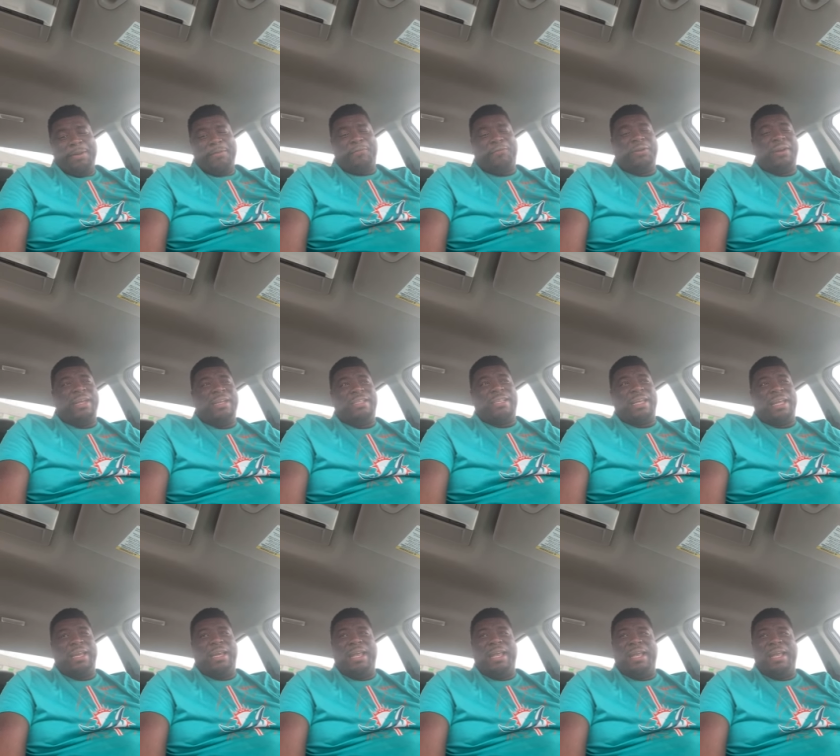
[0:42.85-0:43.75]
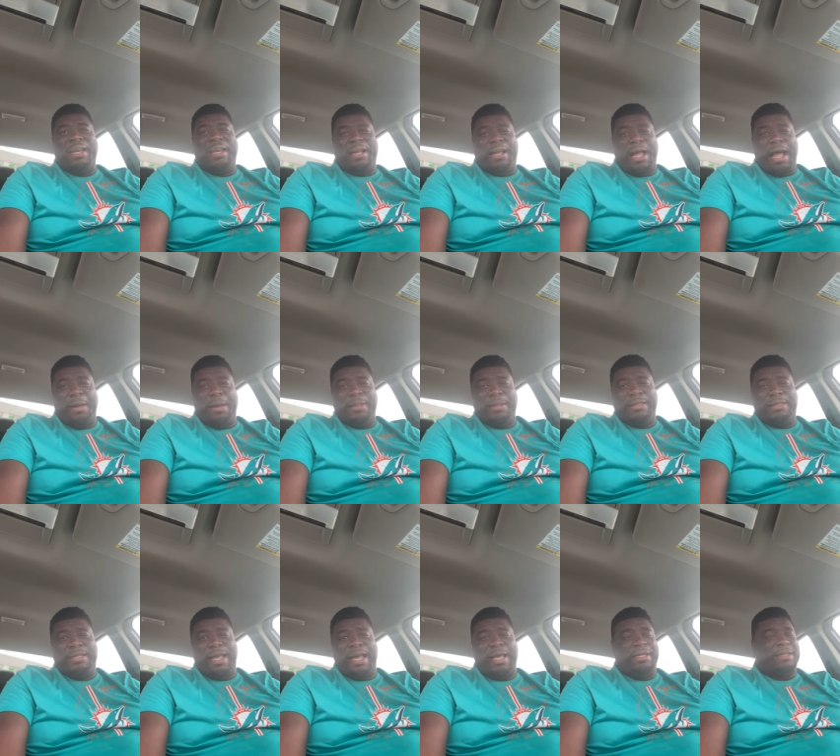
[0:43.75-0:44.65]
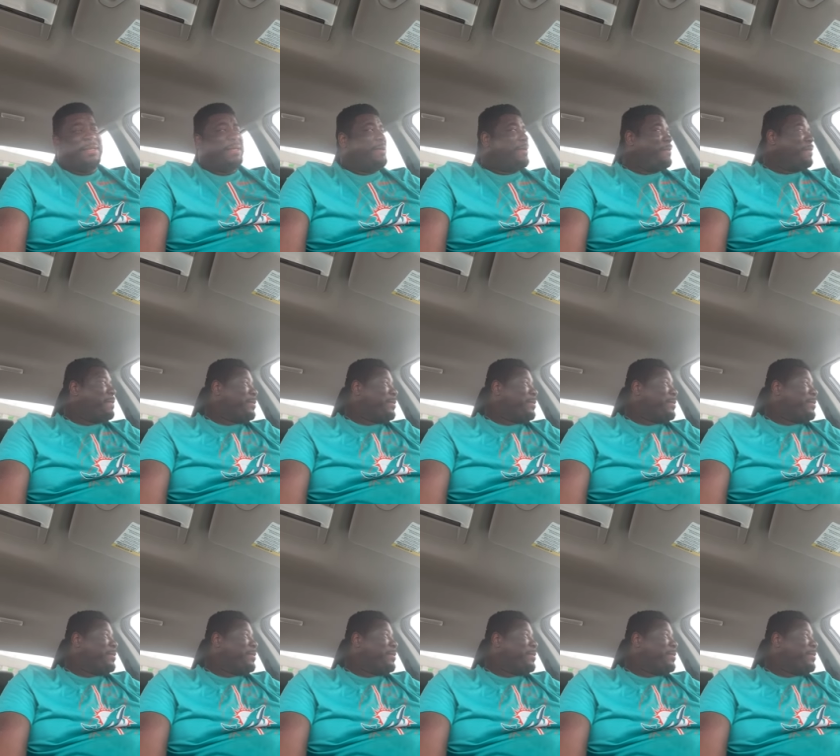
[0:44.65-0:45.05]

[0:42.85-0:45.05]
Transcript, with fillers: Free TD in the comment section.